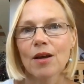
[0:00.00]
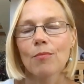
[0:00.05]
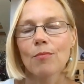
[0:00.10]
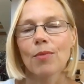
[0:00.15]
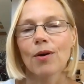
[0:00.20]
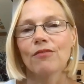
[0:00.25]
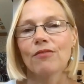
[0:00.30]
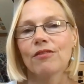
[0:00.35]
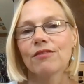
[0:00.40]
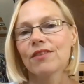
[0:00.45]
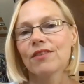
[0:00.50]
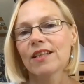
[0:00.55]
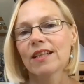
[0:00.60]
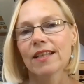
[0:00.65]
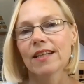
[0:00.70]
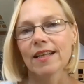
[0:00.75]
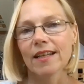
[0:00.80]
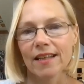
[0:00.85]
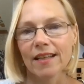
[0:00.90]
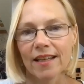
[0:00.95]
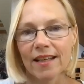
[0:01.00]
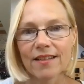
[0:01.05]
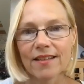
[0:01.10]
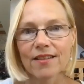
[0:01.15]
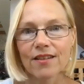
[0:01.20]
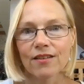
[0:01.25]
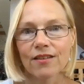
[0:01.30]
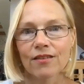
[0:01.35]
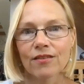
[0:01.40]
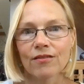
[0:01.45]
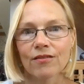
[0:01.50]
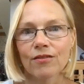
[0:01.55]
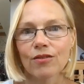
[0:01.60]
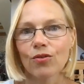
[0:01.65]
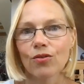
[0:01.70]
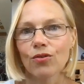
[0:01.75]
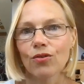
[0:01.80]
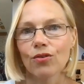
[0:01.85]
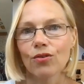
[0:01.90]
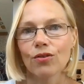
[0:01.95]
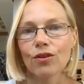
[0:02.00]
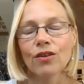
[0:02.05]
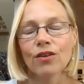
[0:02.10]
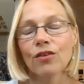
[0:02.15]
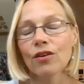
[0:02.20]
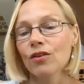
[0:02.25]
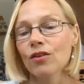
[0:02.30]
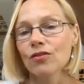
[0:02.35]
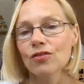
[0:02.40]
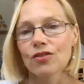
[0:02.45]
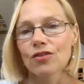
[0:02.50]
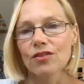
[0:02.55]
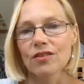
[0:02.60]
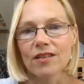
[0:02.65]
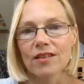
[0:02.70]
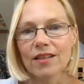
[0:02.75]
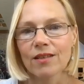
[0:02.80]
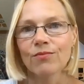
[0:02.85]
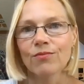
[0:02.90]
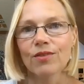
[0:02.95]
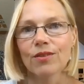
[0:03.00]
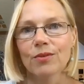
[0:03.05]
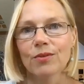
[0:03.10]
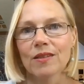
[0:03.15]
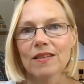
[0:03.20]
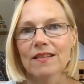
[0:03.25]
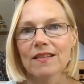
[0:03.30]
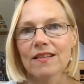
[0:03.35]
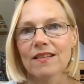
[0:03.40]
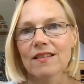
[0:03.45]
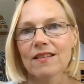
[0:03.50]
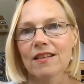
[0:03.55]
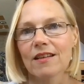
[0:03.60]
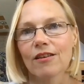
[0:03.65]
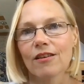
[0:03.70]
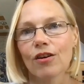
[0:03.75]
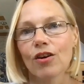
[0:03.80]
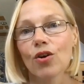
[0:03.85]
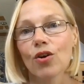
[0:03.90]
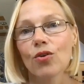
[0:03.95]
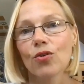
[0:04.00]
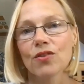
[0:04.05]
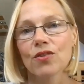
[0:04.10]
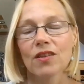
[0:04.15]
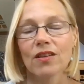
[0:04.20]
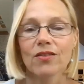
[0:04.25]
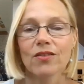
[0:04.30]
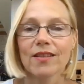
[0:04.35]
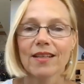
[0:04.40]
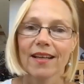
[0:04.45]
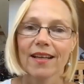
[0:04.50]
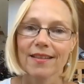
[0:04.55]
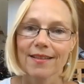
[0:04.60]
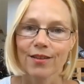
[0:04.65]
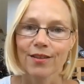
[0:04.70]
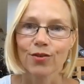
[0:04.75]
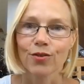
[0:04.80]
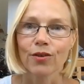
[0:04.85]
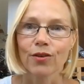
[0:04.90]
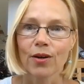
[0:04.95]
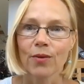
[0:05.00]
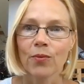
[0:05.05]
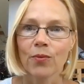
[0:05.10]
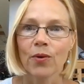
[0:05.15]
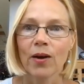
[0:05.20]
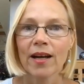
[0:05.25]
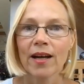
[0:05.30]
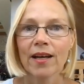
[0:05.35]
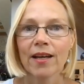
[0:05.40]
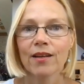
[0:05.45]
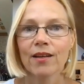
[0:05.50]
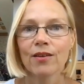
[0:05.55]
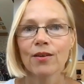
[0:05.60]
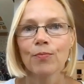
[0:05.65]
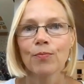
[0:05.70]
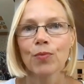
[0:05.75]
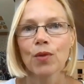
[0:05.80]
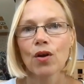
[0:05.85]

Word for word: by revealing hidden or unconscious influences that are causing you to get in your own way